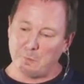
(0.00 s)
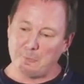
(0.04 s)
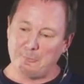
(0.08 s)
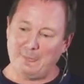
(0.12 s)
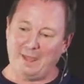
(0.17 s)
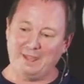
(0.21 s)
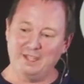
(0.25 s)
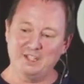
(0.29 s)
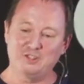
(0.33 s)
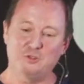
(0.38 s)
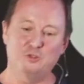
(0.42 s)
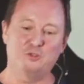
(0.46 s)

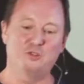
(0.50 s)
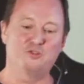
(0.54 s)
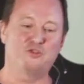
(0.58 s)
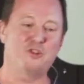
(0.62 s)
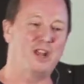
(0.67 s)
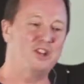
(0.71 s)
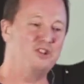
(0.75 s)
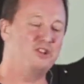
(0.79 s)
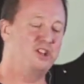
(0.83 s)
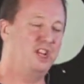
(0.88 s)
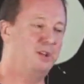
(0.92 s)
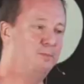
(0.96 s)
Now, this was a
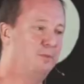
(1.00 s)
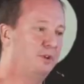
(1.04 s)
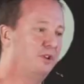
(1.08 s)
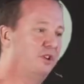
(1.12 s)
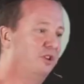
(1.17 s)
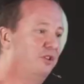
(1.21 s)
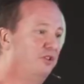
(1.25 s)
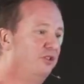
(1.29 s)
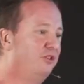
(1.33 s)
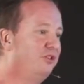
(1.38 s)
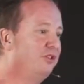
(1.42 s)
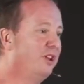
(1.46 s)
tragedy
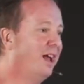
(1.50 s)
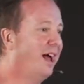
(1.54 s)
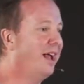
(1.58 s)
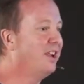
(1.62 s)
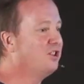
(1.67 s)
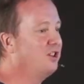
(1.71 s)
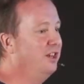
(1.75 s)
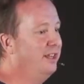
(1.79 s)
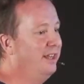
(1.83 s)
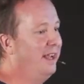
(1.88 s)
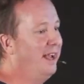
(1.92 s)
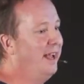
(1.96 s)
because
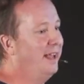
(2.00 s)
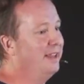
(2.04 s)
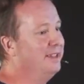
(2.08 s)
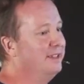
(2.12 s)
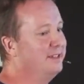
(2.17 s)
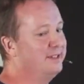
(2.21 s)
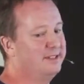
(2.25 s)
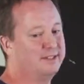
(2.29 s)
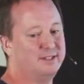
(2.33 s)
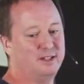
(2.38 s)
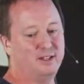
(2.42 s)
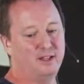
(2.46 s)
actually,
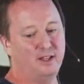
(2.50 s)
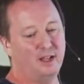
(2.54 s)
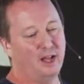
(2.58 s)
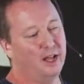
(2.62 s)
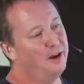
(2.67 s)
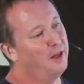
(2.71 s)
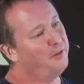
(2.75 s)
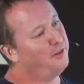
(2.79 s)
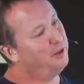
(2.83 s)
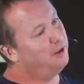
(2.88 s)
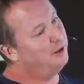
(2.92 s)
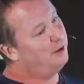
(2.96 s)
as
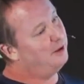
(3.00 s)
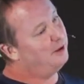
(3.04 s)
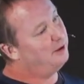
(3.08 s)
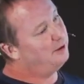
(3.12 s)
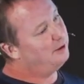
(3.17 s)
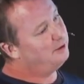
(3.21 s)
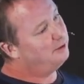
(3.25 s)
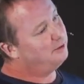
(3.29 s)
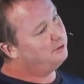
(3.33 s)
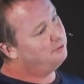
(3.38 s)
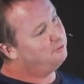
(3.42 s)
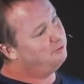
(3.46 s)
another
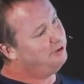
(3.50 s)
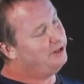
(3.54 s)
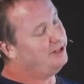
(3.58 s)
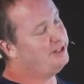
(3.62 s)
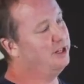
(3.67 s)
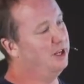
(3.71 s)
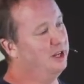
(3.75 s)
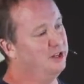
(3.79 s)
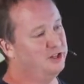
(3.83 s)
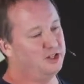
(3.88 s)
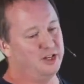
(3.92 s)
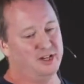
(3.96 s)

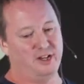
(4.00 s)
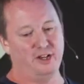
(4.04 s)
researcher,